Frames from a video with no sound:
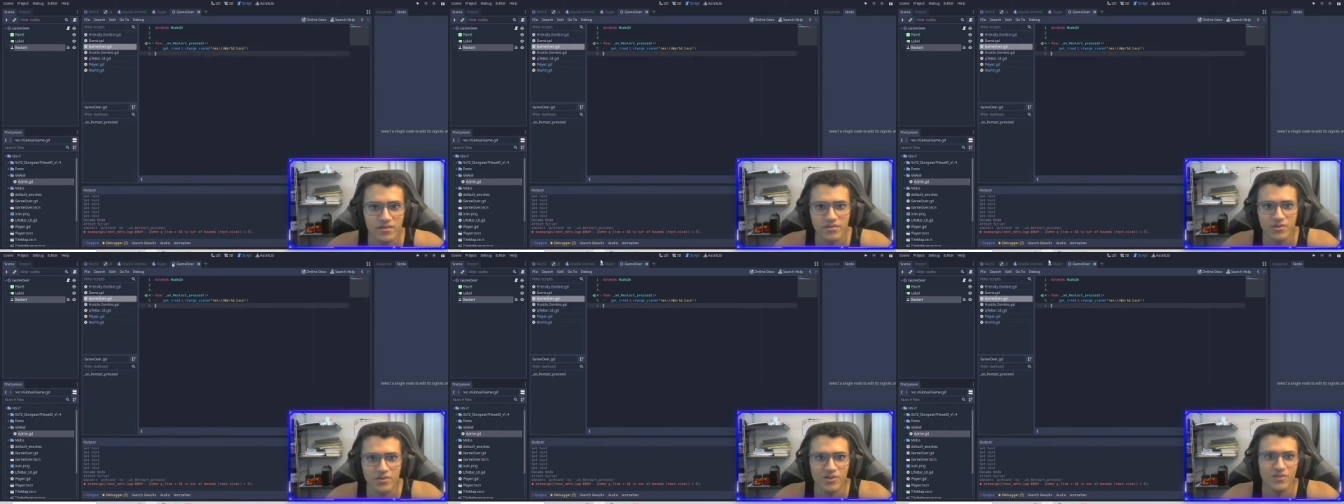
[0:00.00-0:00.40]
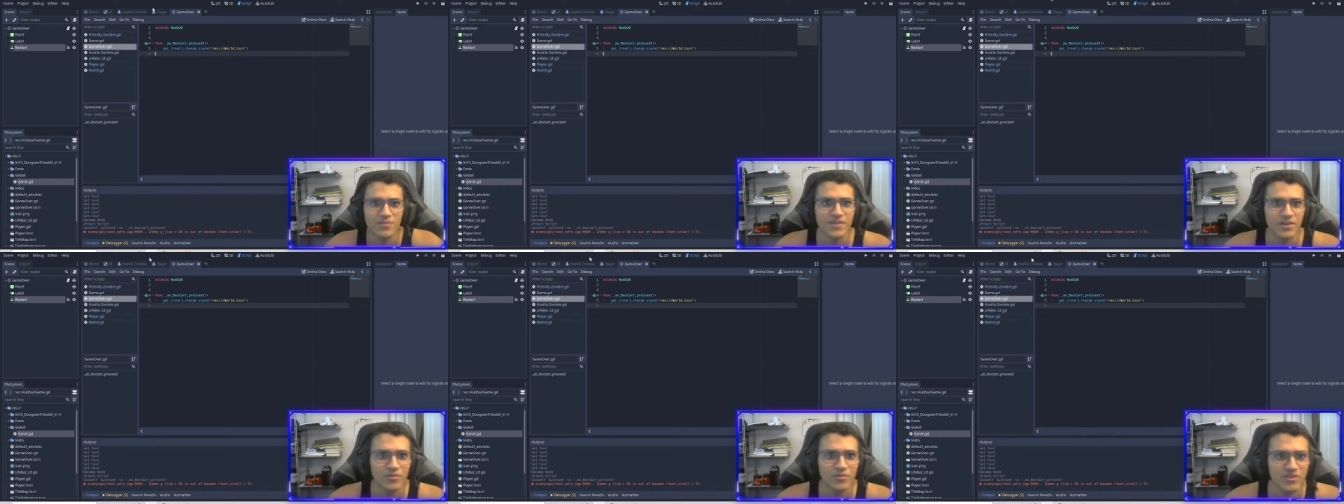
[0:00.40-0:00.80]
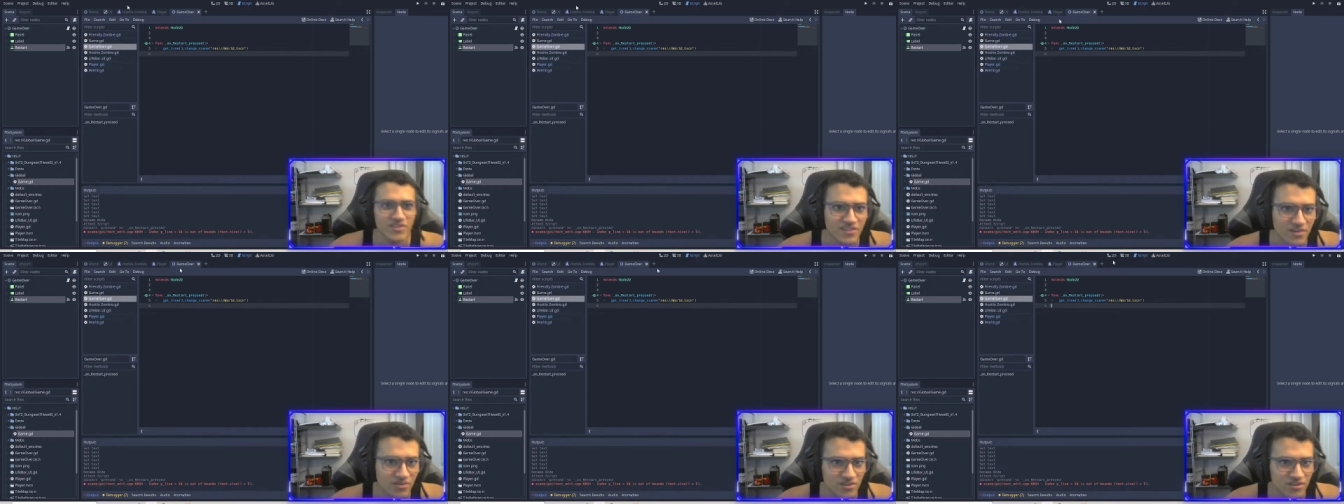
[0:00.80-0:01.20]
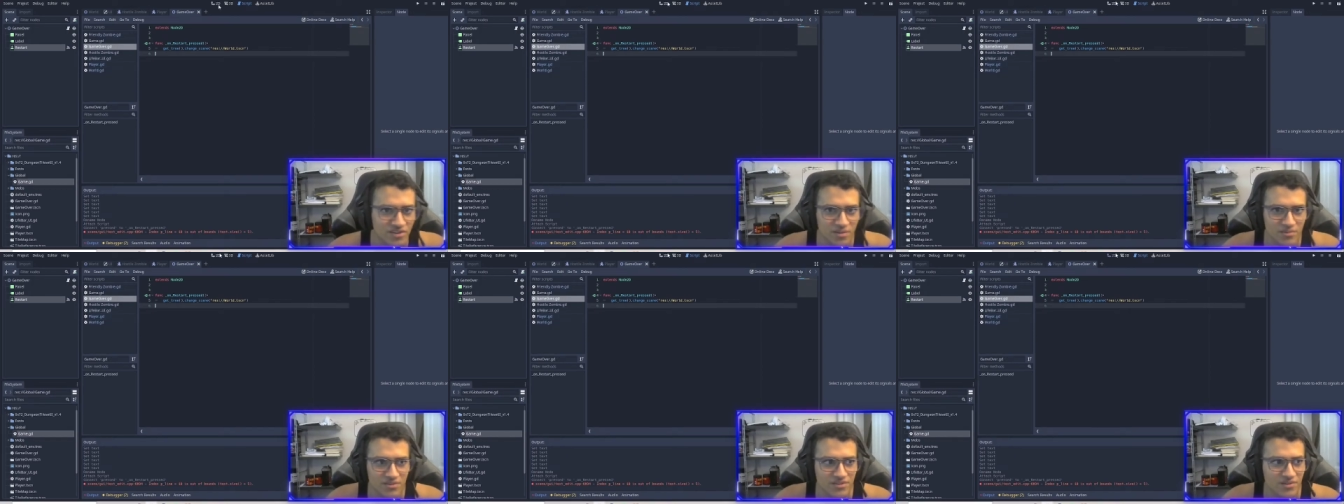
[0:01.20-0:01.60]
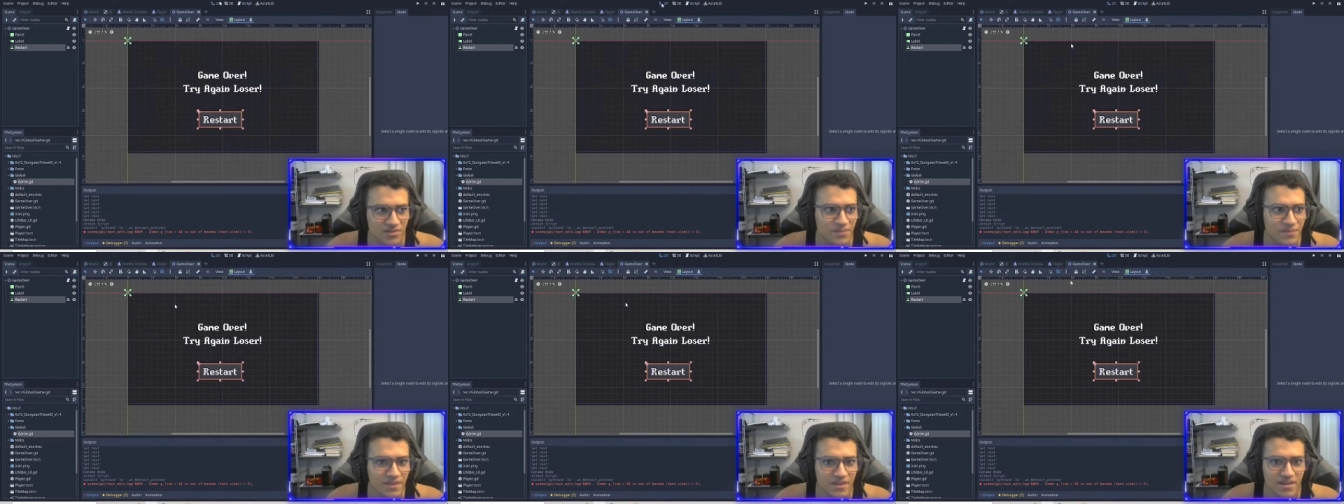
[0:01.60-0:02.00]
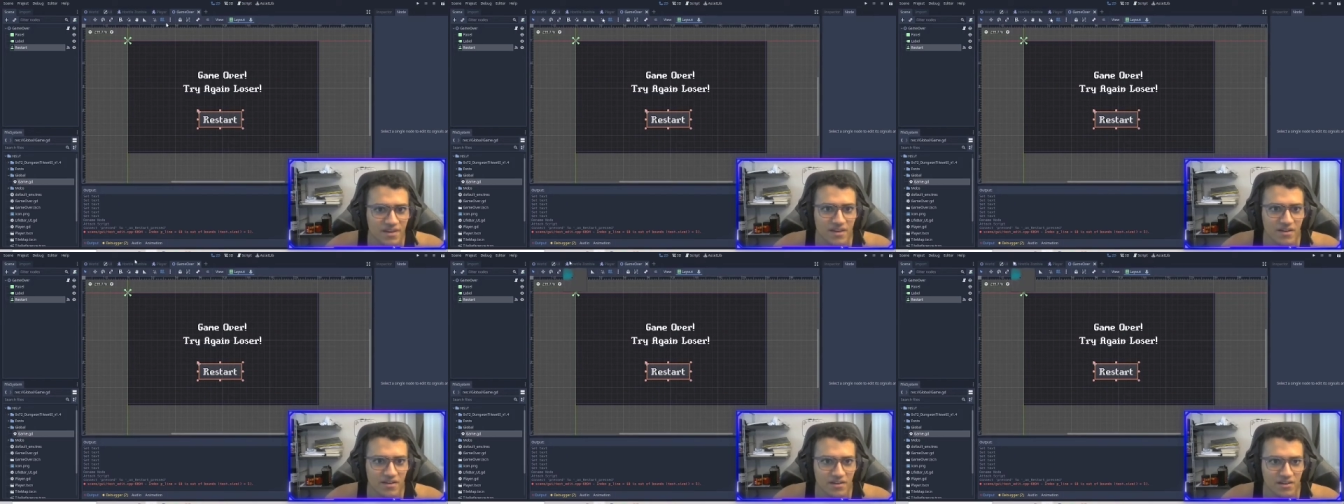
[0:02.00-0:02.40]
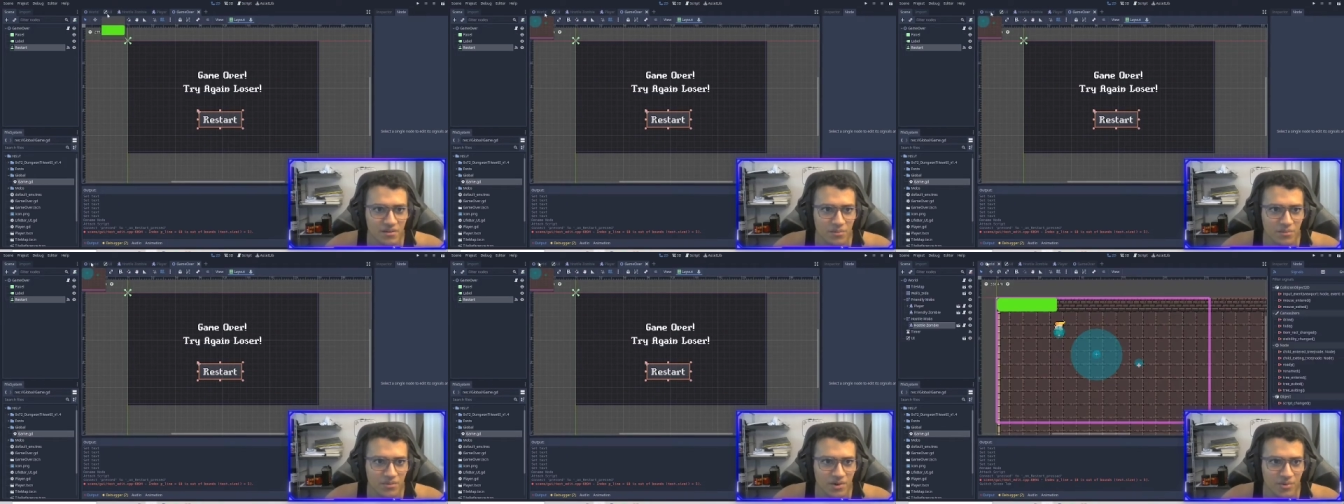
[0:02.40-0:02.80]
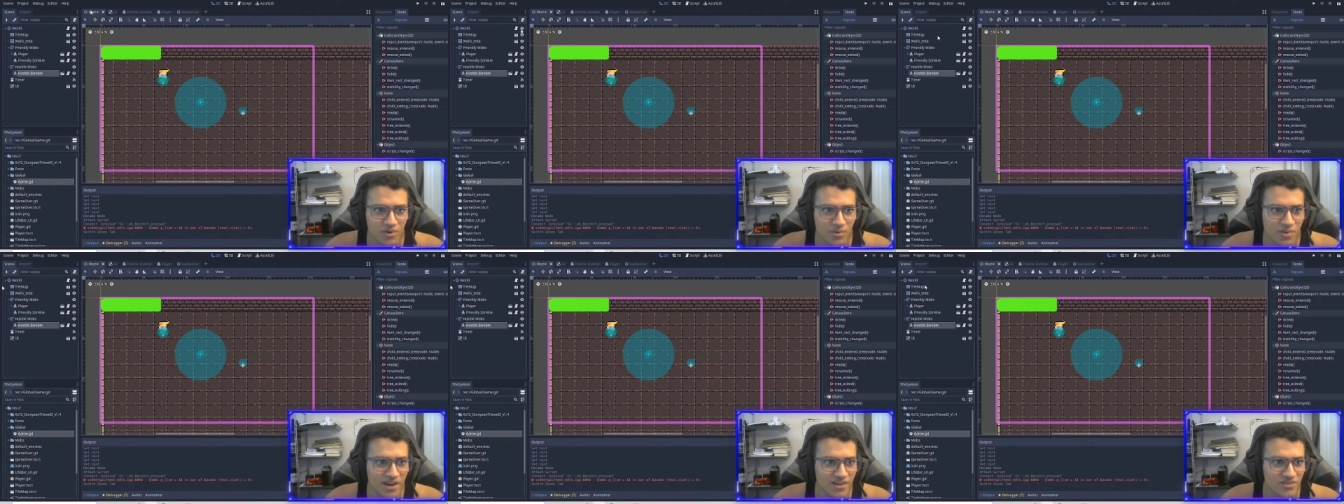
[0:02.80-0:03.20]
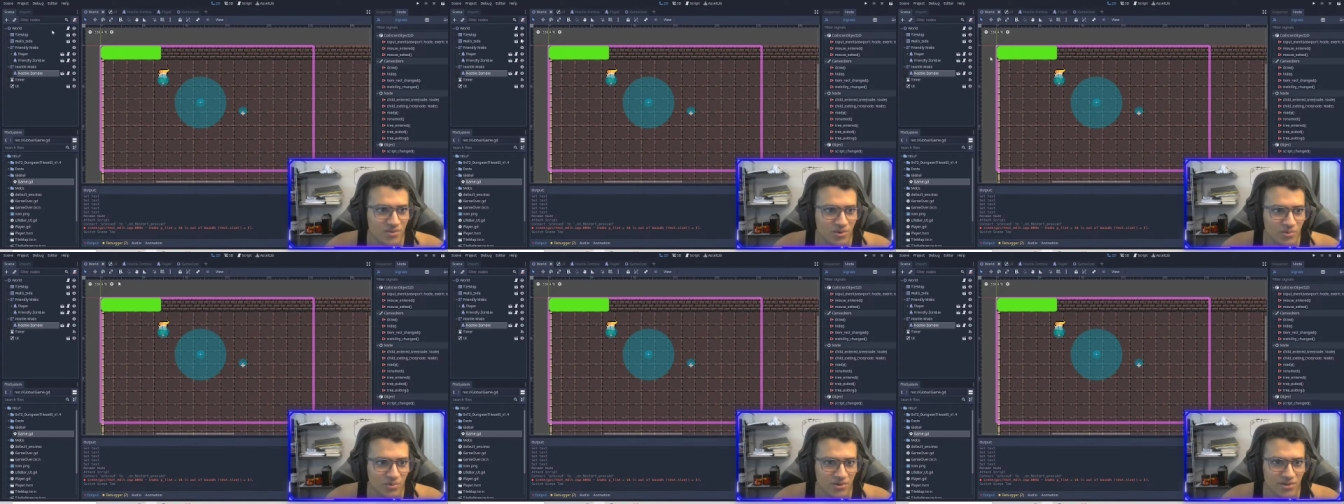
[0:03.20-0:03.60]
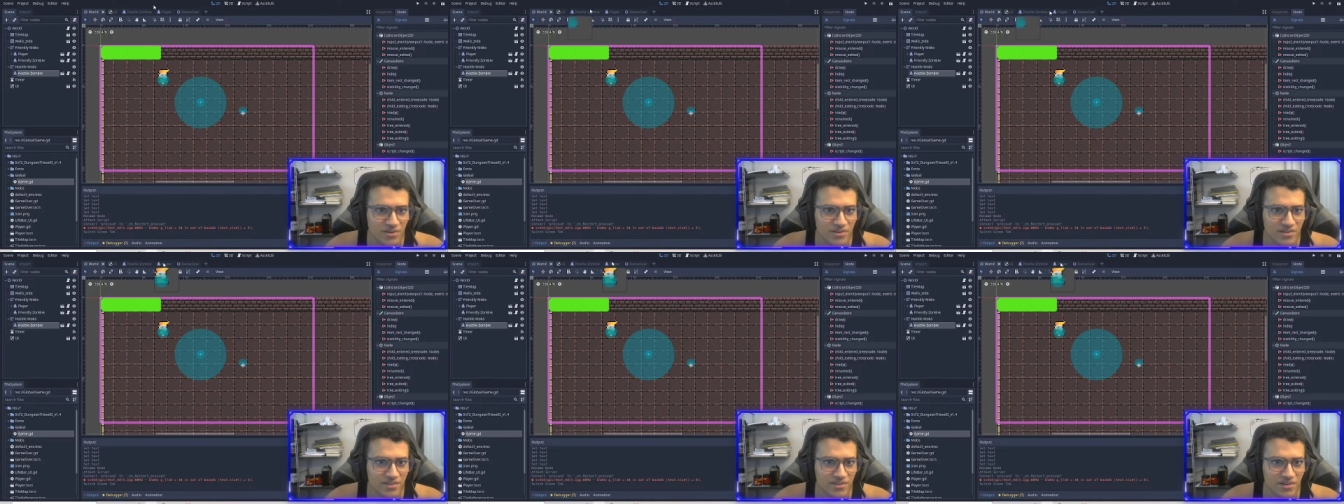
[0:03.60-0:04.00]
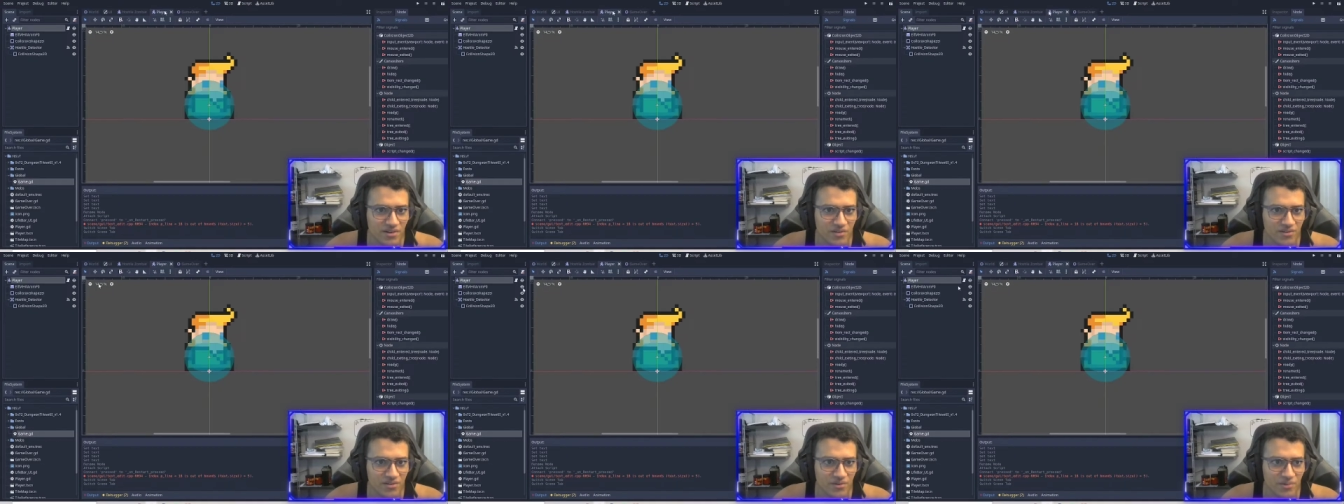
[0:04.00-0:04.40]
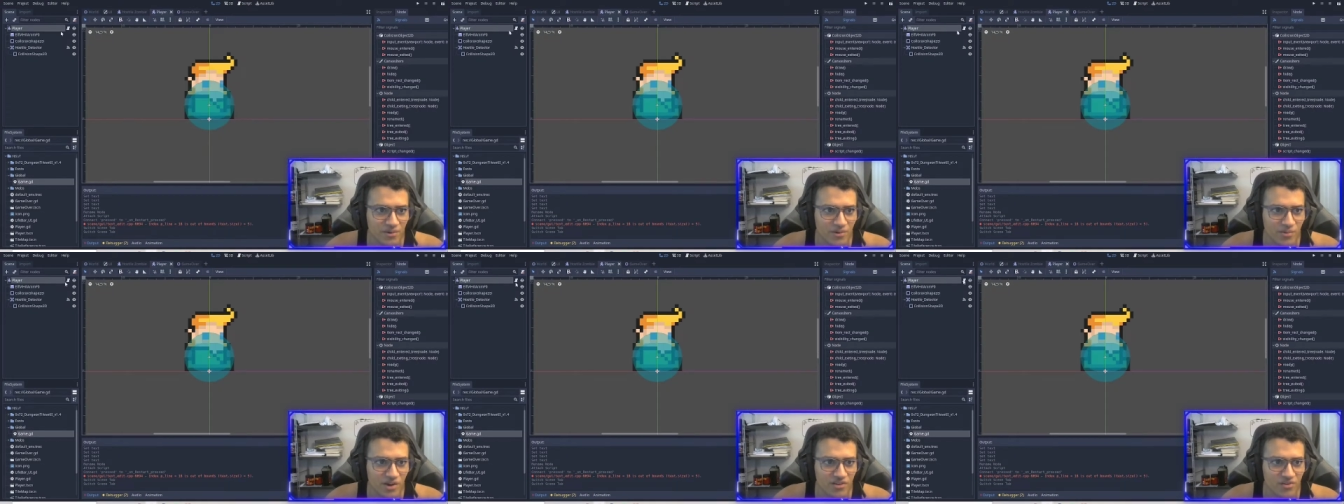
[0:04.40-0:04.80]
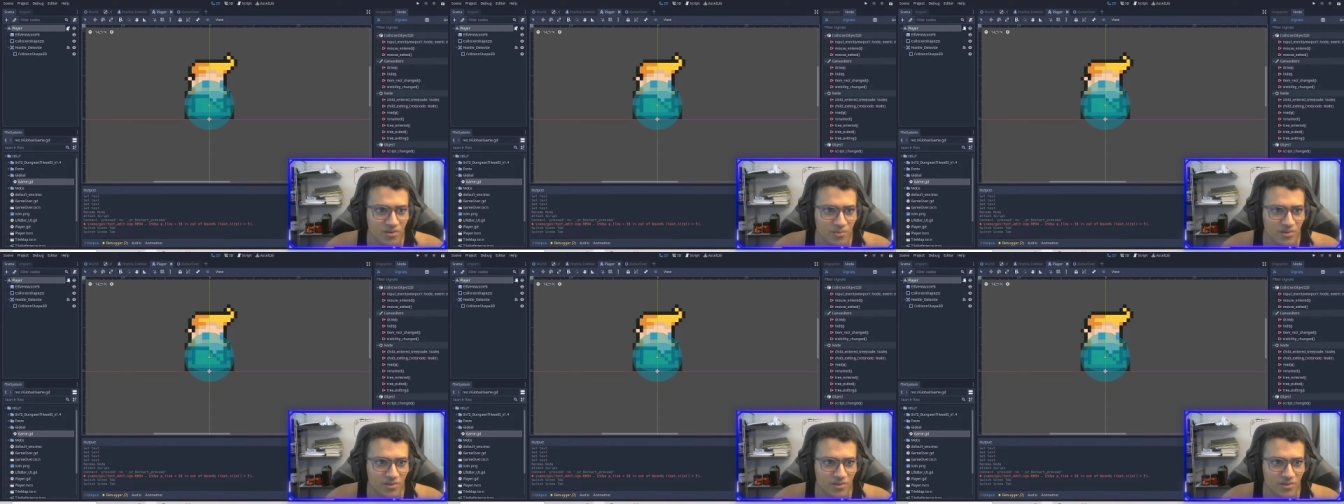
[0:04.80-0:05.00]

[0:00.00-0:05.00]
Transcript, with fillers: Well, it resets every time. So um, now we go back to our world, or no, sorry, we go back to our